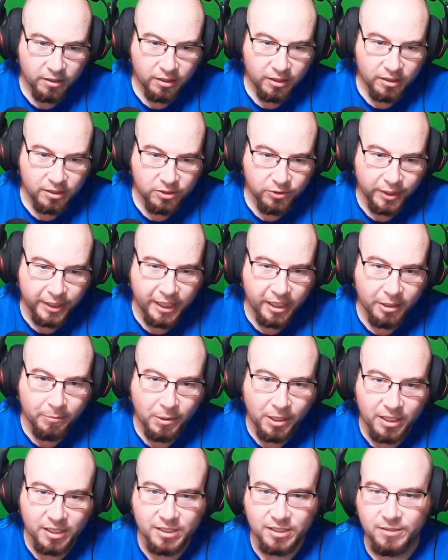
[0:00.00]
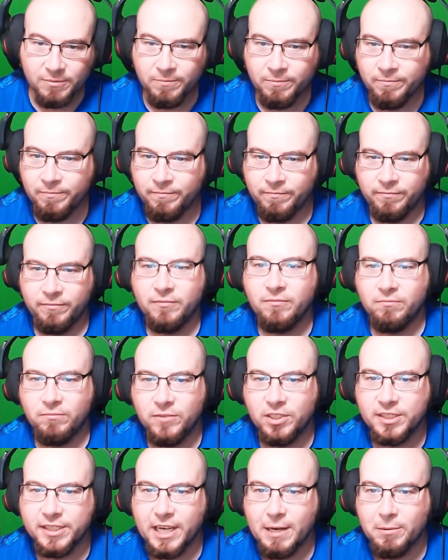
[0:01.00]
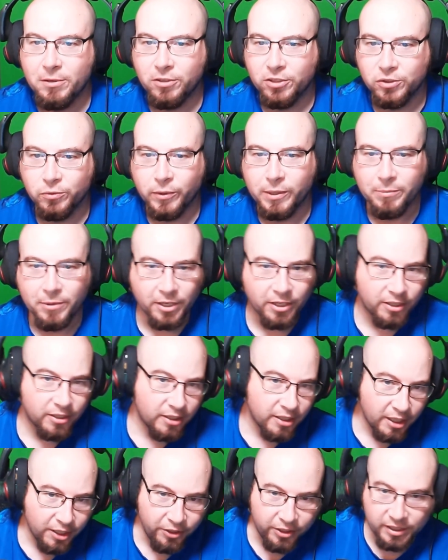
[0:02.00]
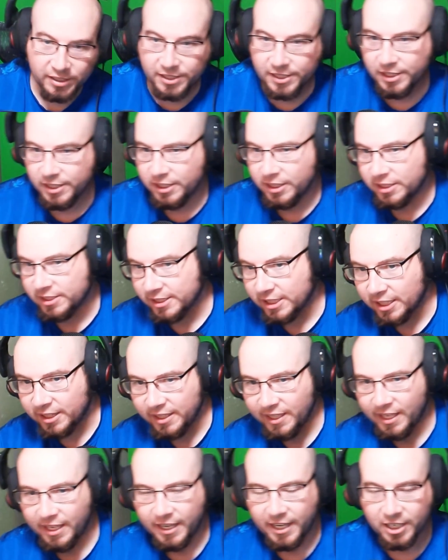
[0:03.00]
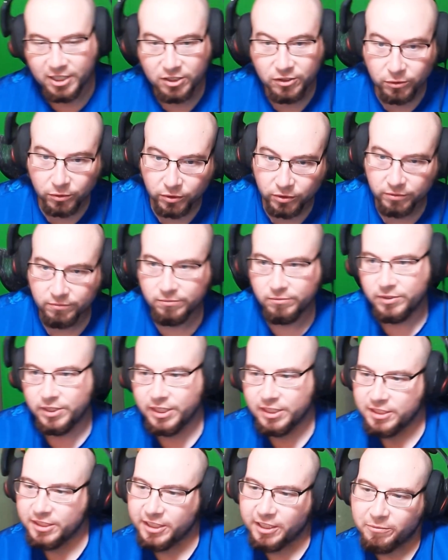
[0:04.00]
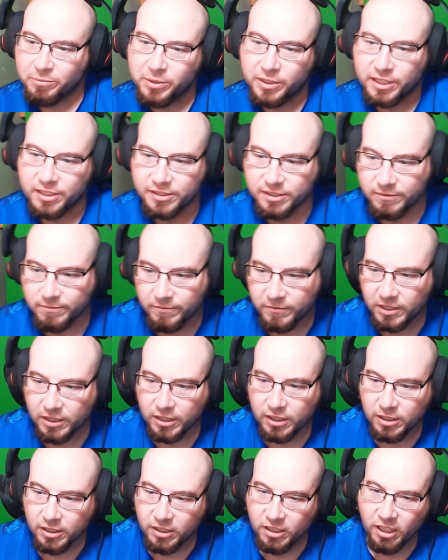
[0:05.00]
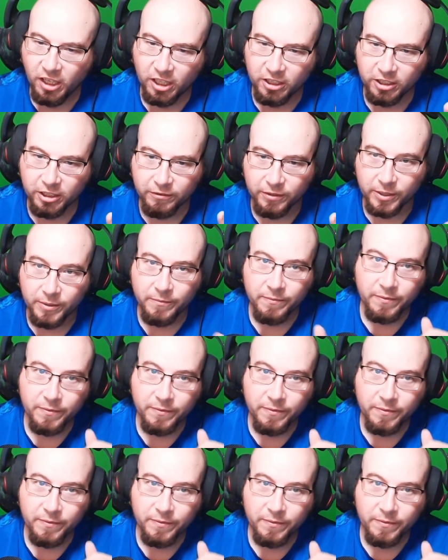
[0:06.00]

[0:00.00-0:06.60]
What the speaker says: straight out of the box, this camera looks way better. You can see it's got that actual 60 FPS. I love it.